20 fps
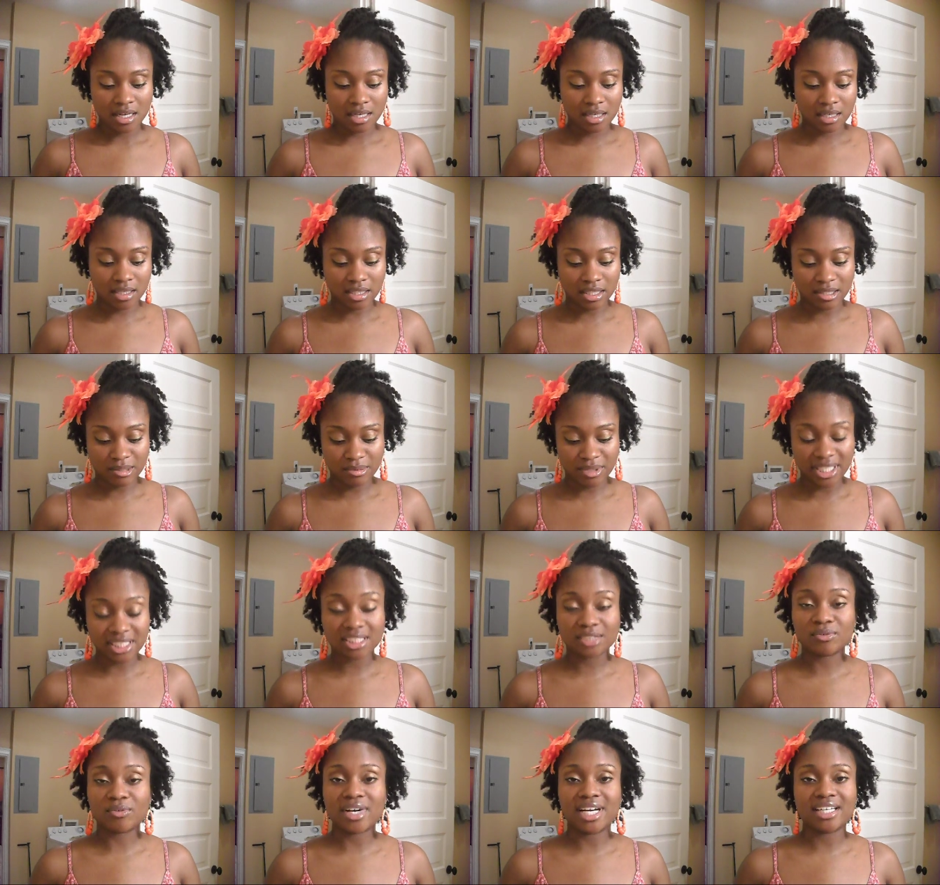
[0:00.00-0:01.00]
Uh, but
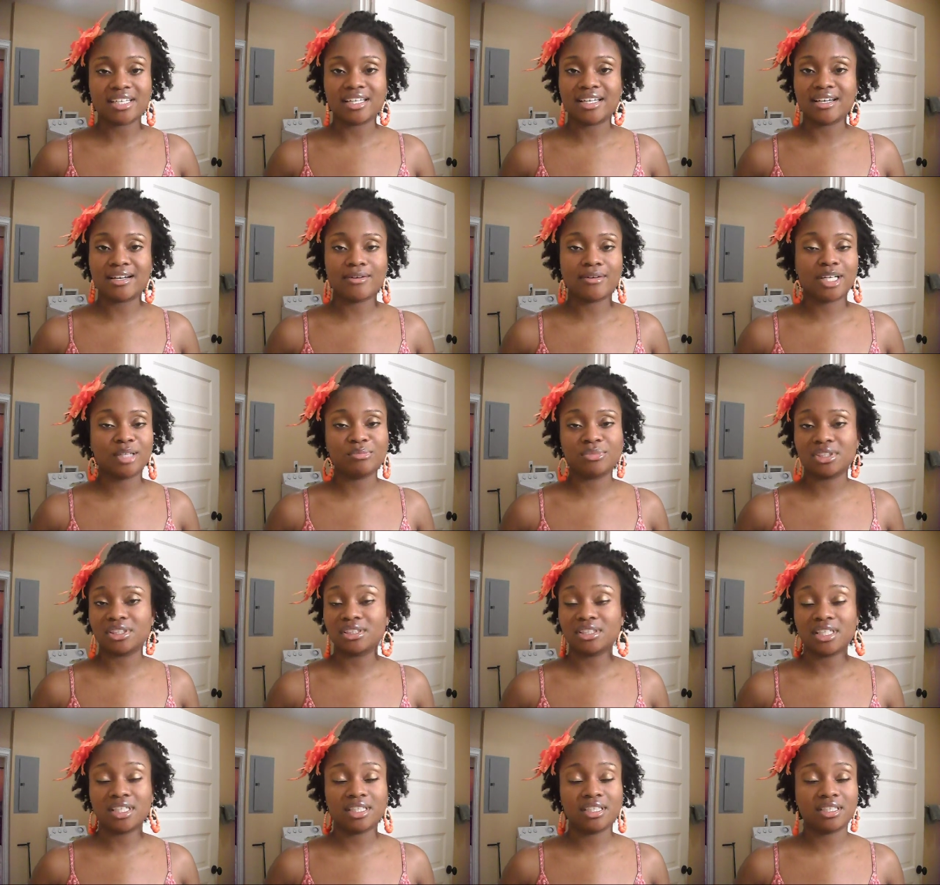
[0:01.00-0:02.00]
as of right now, I'm
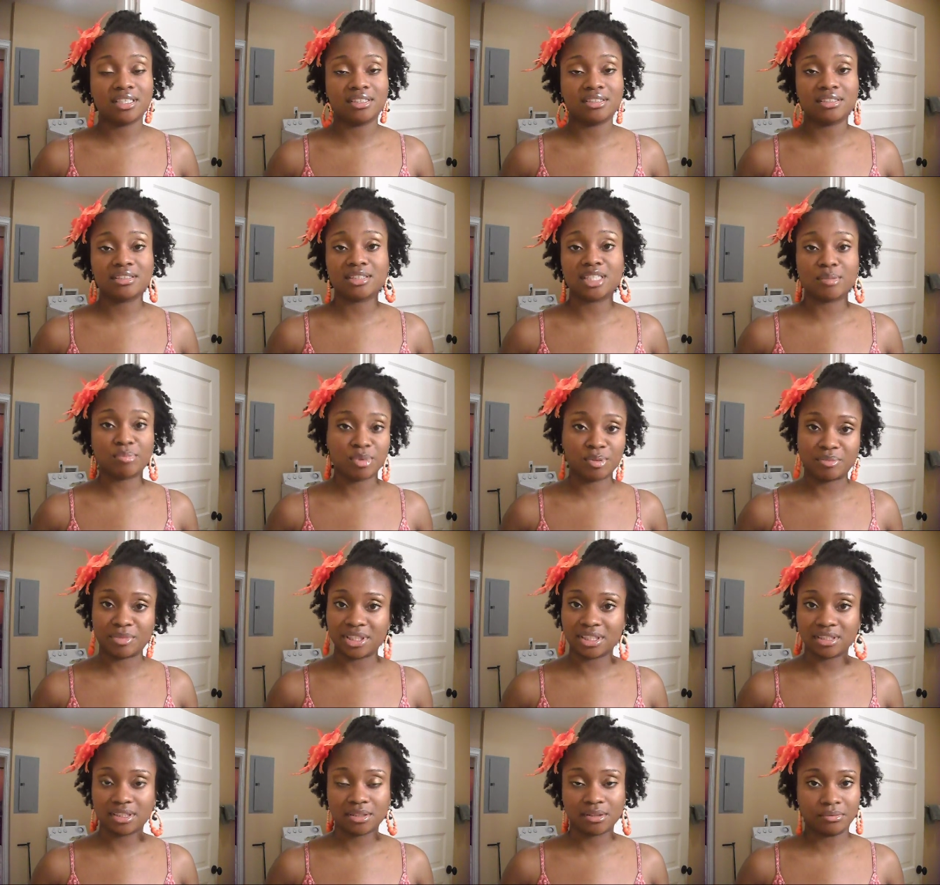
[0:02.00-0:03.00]
just taking
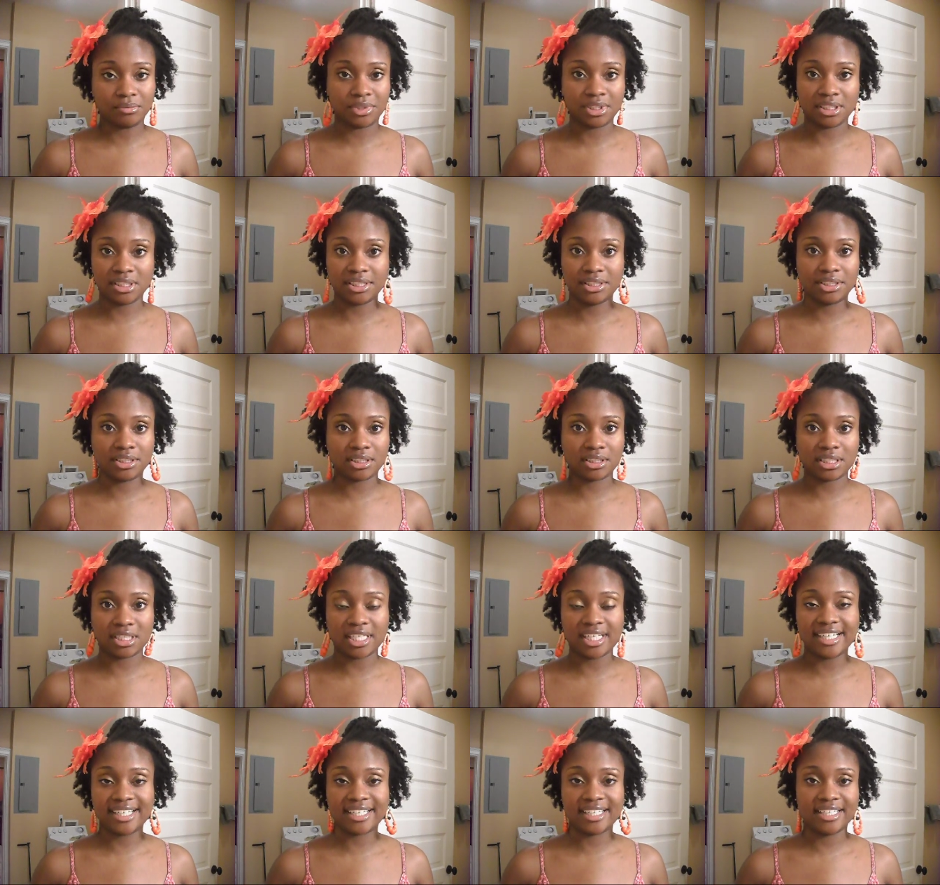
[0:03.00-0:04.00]
supplements really just to
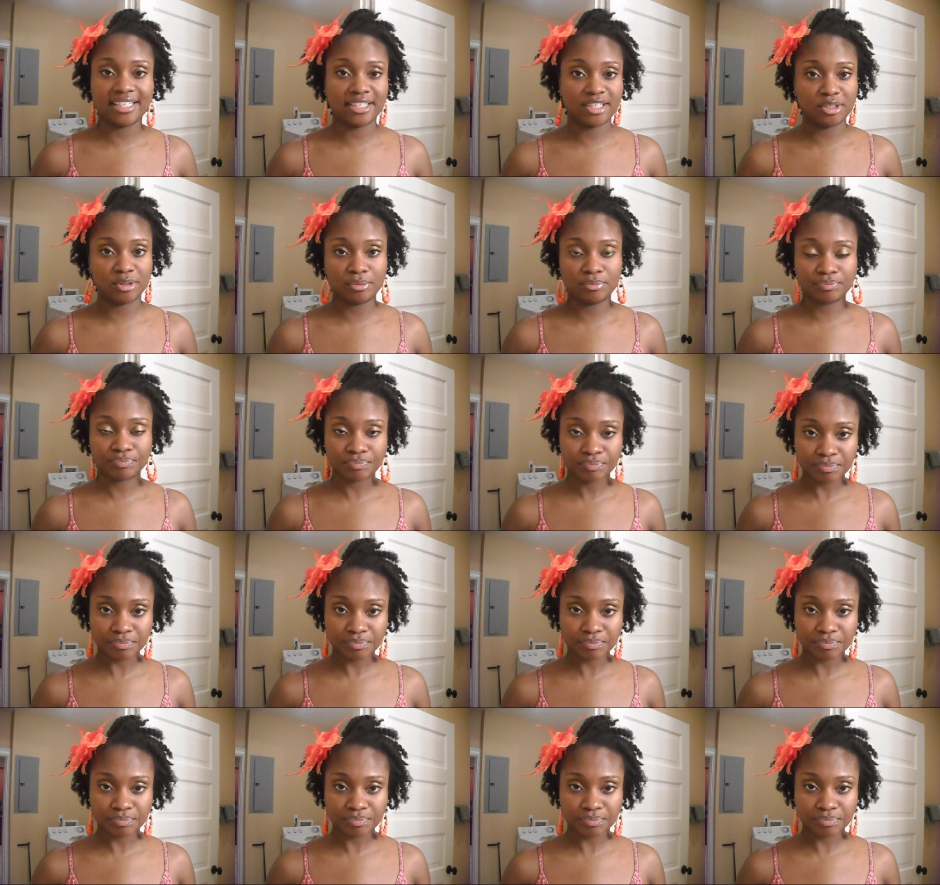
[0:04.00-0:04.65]
kind of help.